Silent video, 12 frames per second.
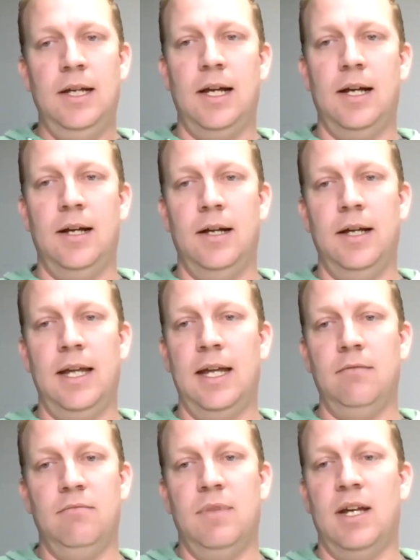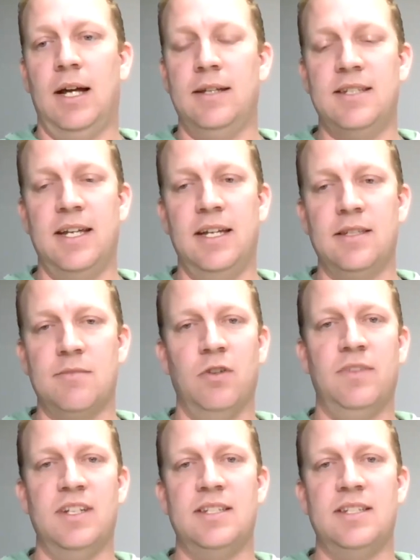and I'd say it's proved